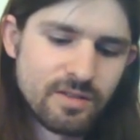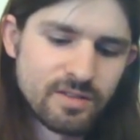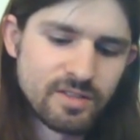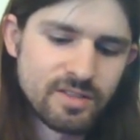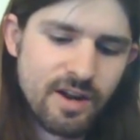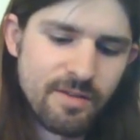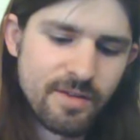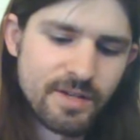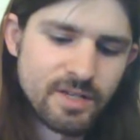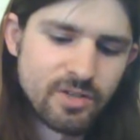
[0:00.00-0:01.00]
this
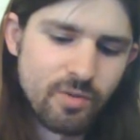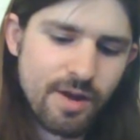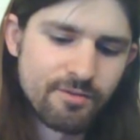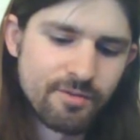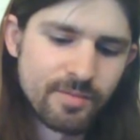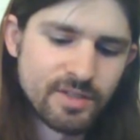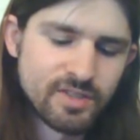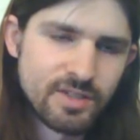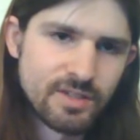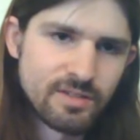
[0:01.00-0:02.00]
style that he derived from
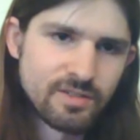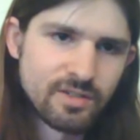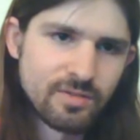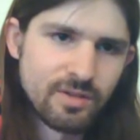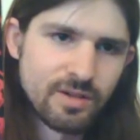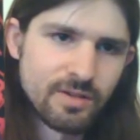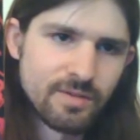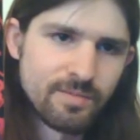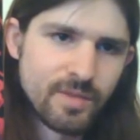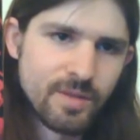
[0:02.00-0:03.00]
listening
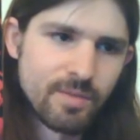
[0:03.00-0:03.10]
to